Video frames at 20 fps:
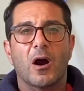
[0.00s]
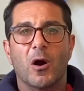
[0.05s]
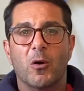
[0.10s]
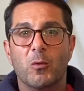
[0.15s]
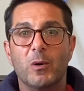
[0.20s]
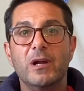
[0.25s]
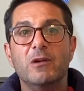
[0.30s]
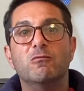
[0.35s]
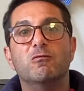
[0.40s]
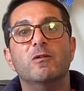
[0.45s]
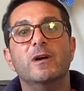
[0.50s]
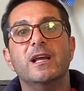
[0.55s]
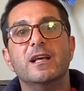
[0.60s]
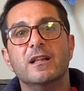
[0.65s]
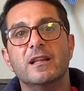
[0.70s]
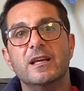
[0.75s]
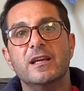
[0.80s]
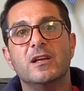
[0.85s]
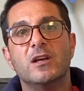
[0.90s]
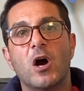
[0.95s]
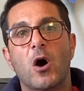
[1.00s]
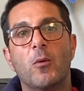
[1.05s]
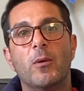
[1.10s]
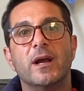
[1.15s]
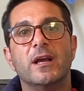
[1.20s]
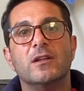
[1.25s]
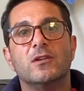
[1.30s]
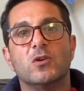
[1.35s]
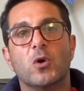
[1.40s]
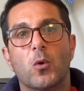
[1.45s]
Are we really
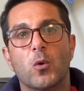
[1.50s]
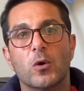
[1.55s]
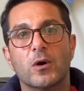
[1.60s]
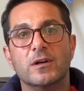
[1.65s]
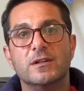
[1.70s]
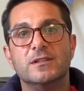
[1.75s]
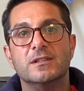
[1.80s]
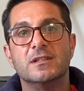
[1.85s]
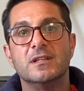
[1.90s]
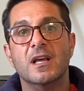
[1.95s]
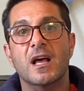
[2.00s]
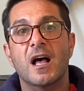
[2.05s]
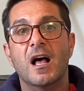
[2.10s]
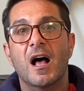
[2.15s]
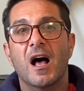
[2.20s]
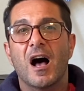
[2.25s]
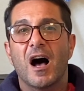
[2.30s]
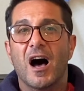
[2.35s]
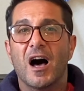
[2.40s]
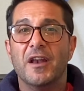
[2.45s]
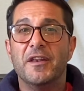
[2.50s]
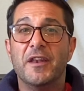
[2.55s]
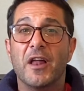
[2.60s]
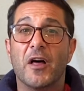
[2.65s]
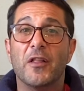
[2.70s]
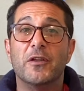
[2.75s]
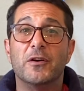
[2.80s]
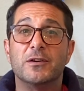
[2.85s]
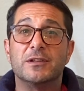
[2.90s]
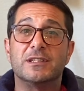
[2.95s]
going towards
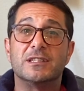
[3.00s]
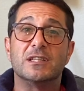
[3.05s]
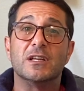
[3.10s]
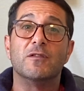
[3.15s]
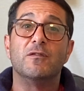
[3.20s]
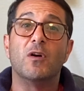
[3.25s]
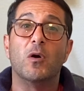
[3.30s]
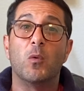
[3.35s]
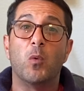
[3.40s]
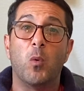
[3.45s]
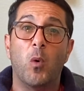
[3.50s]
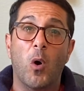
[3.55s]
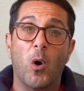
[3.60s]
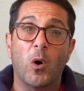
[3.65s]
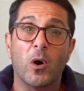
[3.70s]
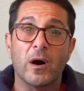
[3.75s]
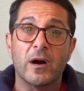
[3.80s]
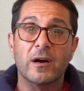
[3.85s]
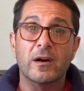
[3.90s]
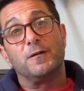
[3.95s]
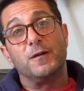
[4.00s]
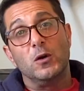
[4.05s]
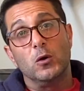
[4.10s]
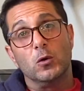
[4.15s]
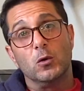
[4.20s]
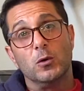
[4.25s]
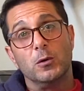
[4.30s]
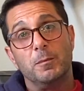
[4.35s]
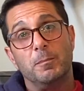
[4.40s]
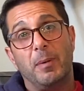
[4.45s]
another Civil War
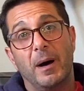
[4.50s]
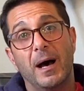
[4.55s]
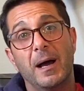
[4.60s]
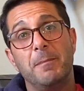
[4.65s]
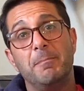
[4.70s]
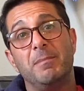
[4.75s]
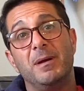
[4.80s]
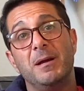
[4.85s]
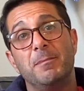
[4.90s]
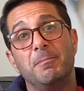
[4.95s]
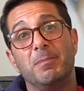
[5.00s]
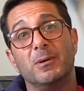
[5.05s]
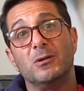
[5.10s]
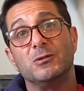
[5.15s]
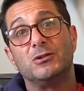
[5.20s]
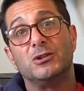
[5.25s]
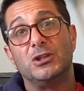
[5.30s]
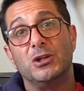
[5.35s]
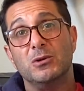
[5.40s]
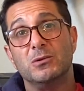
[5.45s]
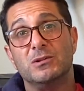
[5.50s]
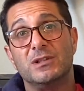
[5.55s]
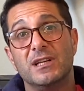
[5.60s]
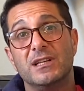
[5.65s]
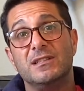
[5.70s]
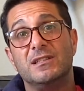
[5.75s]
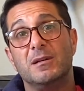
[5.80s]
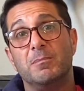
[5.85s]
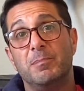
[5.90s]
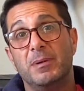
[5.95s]
fueled by people
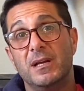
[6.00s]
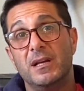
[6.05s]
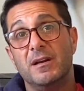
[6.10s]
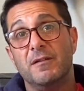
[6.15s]
choosing to be